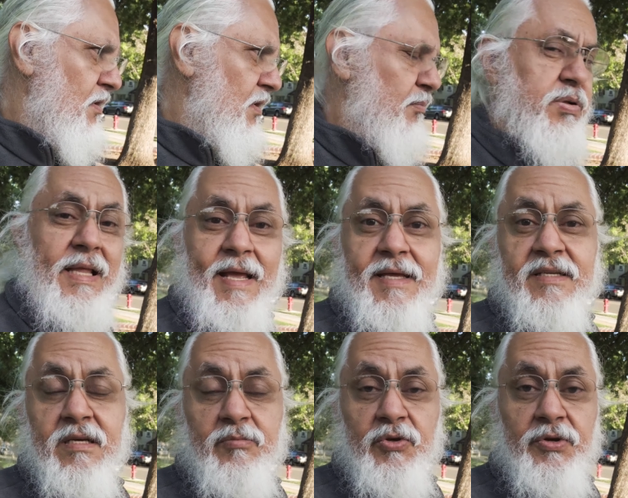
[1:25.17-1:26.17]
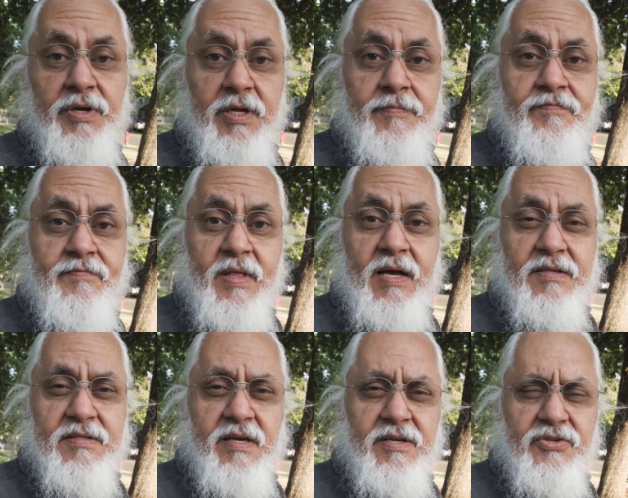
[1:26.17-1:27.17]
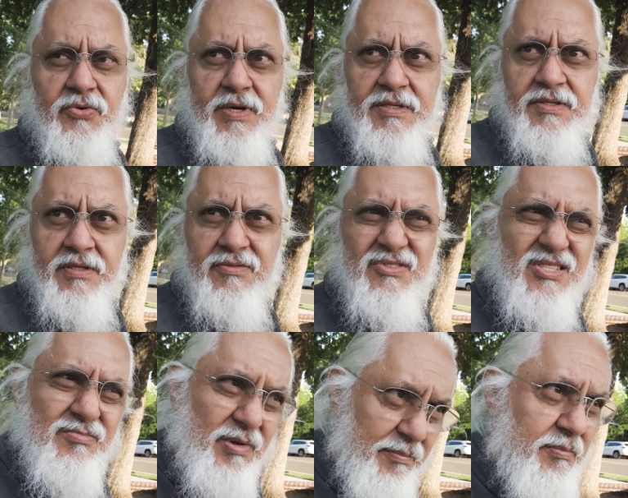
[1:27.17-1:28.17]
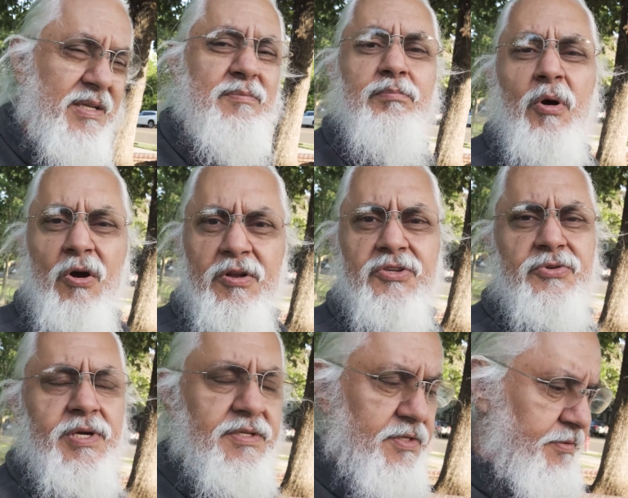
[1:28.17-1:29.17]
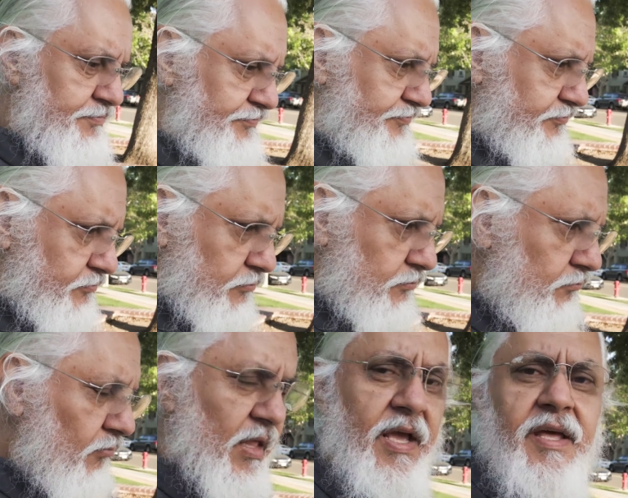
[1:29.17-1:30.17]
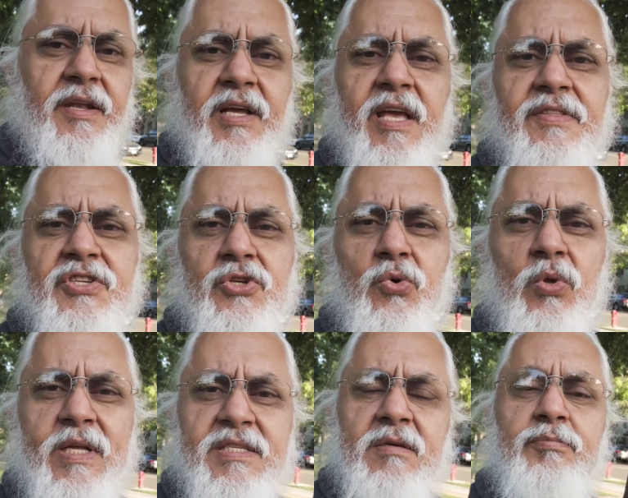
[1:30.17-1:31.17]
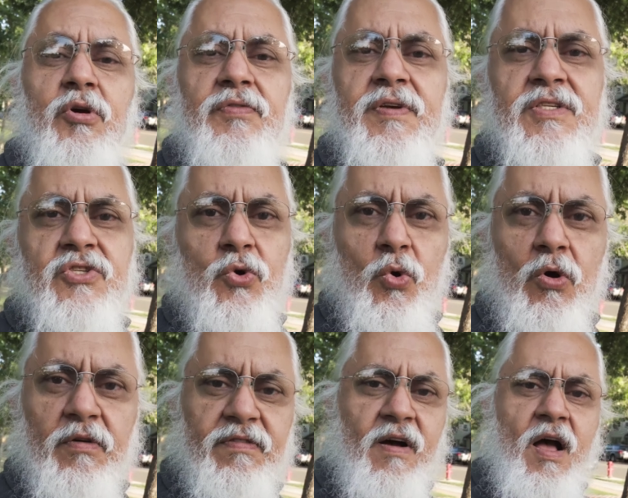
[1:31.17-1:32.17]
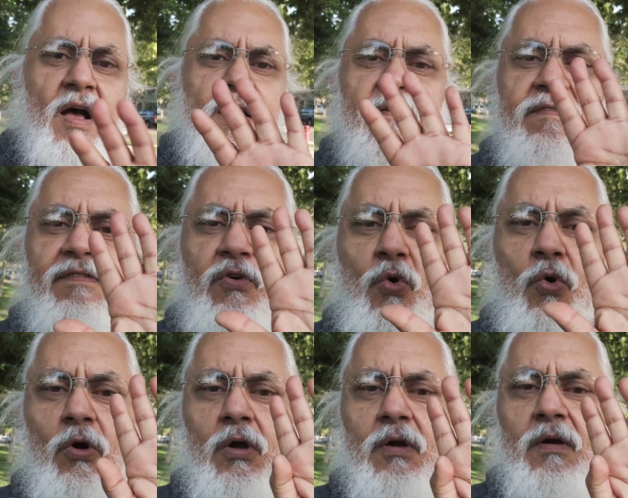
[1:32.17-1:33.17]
a planned community, outside of Tracy, but part of Tracy. And again, the school gets a perfect score of 4.